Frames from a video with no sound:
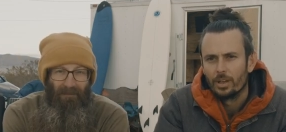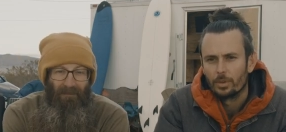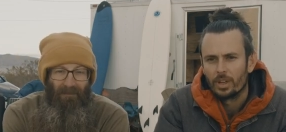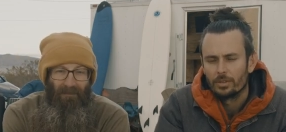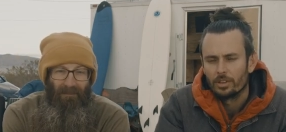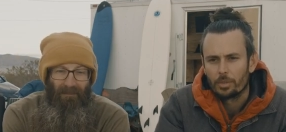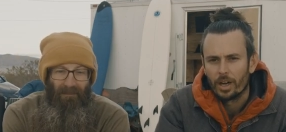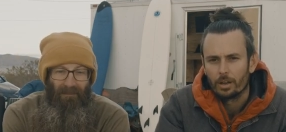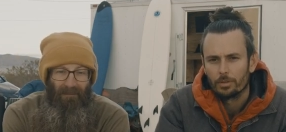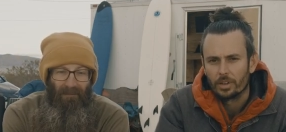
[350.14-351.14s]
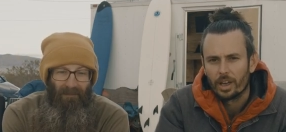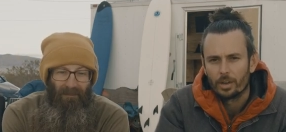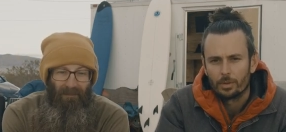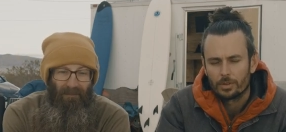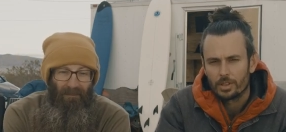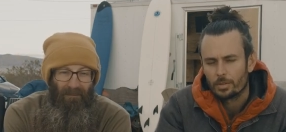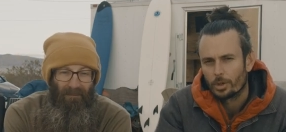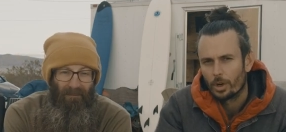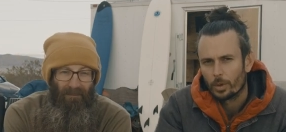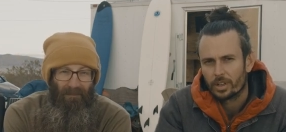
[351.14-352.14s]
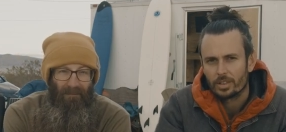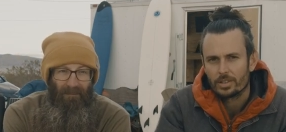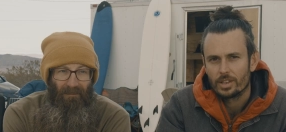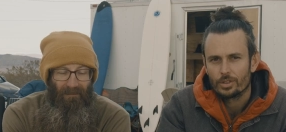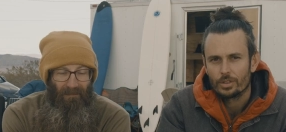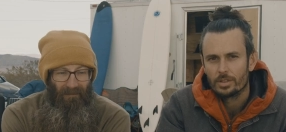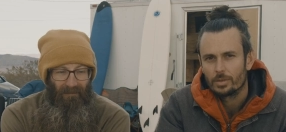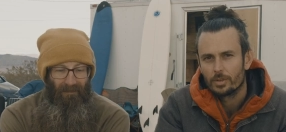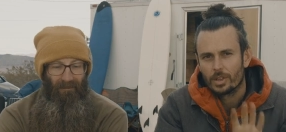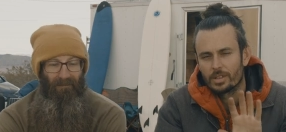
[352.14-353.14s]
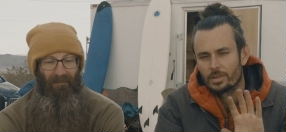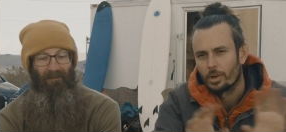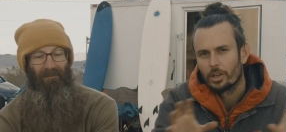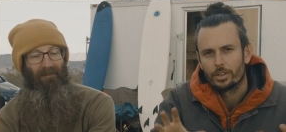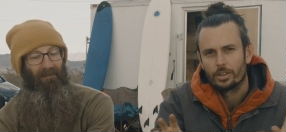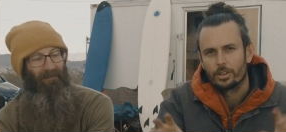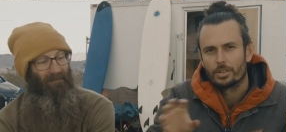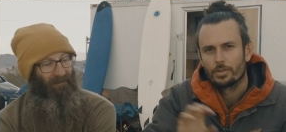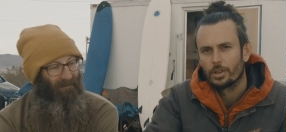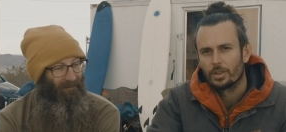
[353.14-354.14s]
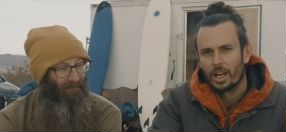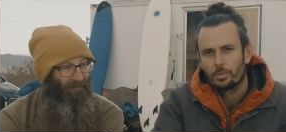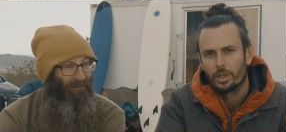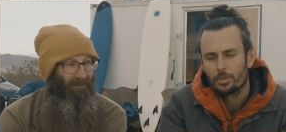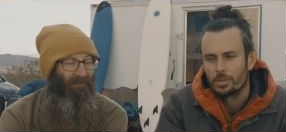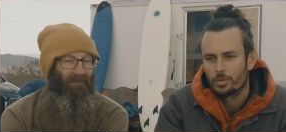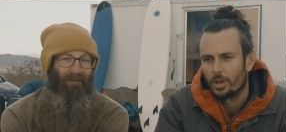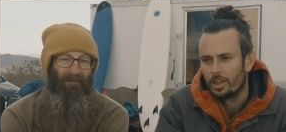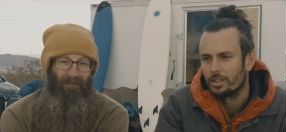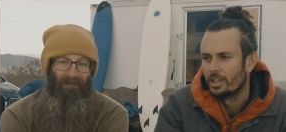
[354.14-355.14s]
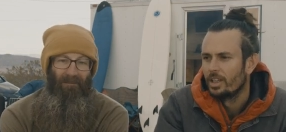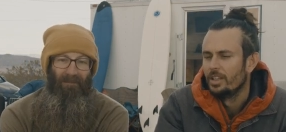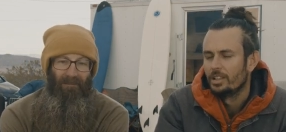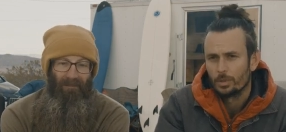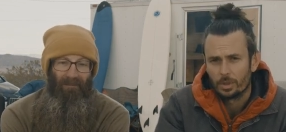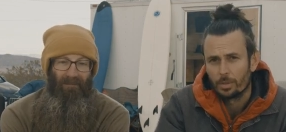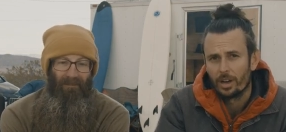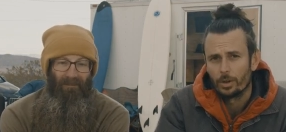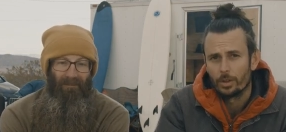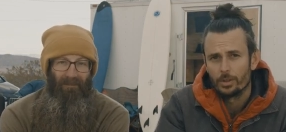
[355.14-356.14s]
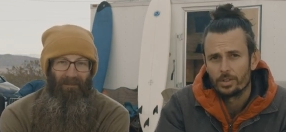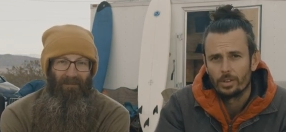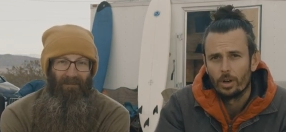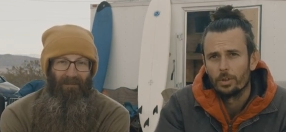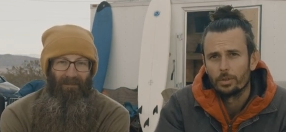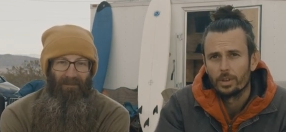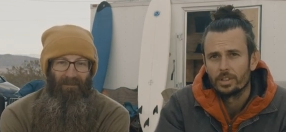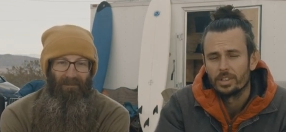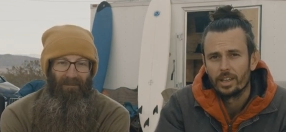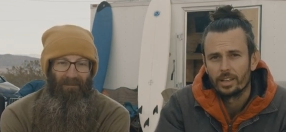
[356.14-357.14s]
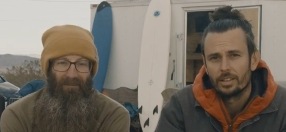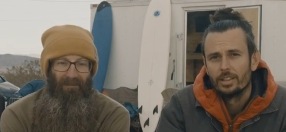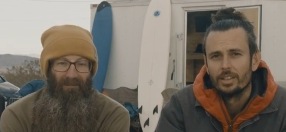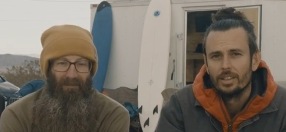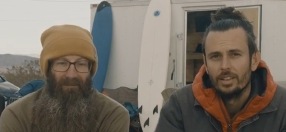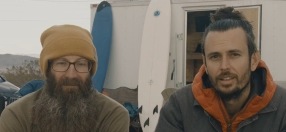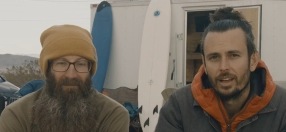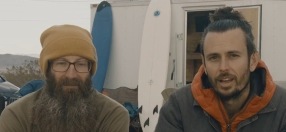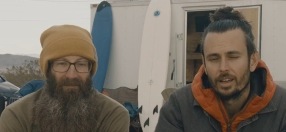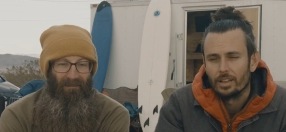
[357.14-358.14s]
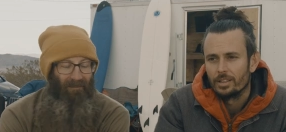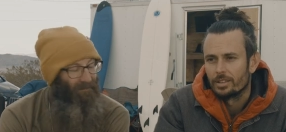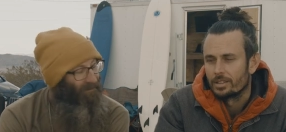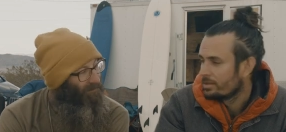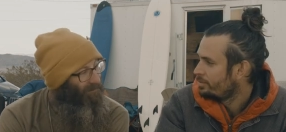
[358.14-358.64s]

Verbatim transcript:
Speaker 1: we have enough power for that. We've got some co-working stations. We've got some monitors for your laptop as well. We can power those all throughout the day. And